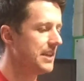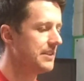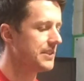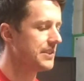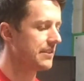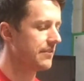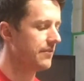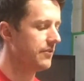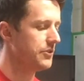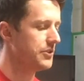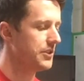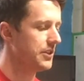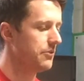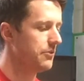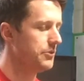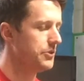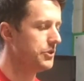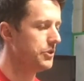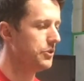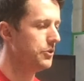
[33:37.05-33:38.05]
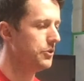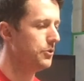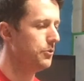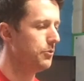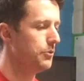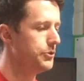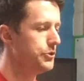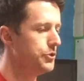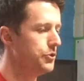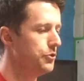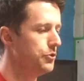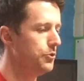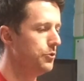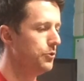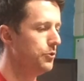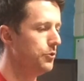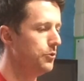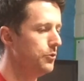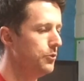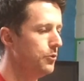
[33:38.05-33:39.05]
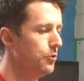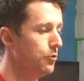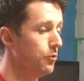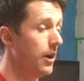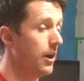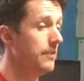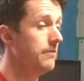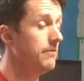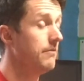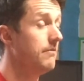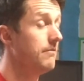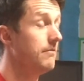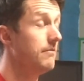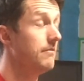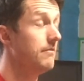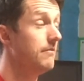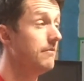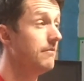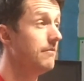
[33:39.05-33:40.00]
it sounds like the first thing you would you run?